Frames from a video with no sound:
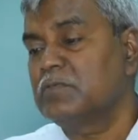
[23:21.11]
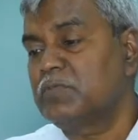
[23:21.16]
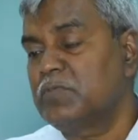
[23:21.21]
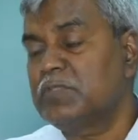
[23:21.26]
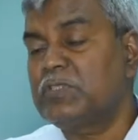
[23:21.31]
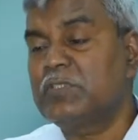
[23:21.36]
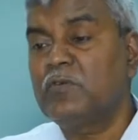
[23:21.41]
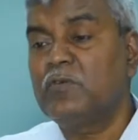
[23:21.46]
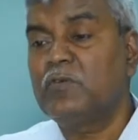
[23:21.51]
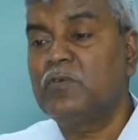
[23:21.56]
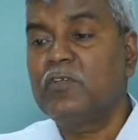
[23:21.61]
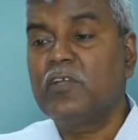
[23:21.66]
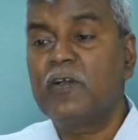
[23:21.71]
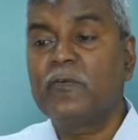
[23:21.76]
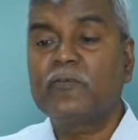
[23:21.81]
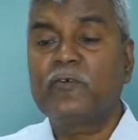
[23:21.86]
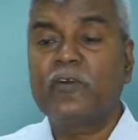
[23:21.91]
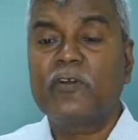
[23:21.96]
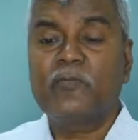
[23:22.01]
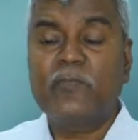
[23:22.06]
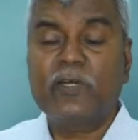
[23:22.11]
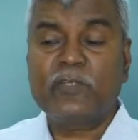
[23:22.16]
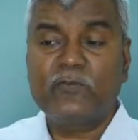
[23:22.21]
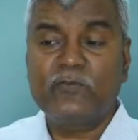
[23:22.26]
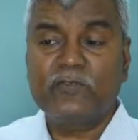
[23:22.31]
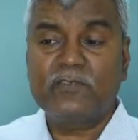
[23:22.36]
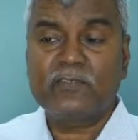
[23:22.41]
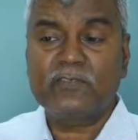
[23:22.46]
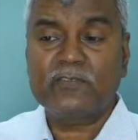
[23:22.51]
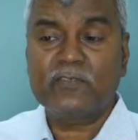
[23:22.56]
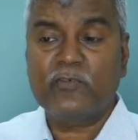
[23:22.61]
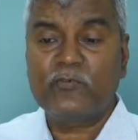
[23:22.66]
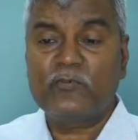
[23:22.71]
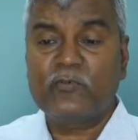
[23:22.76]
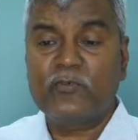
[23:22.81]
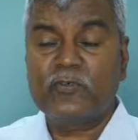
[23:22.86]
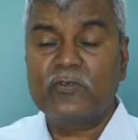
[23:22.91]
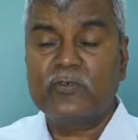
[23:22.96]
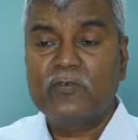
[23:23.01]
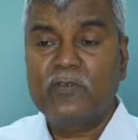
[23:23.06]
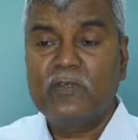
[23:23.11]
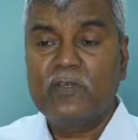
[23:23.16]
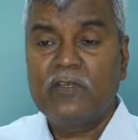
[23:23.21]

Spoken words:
Pantulu, you have got Mathur's output.